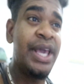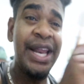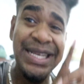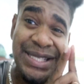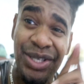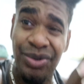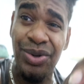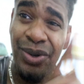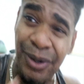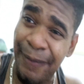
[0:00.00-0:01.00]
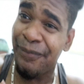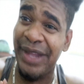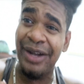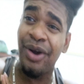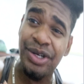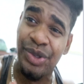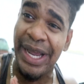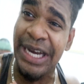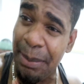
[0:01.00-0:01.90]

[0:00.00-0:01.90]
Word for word: it is you that going to get the